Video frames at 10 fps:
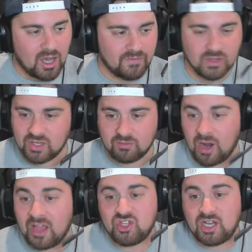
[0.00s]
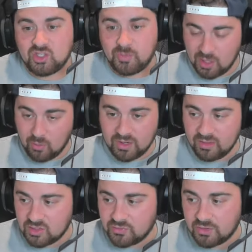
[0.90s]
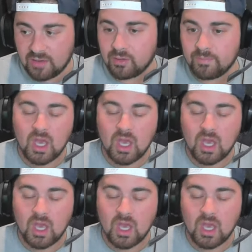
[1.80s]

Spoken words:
Feels like Ryan Johnson's been going to these forever.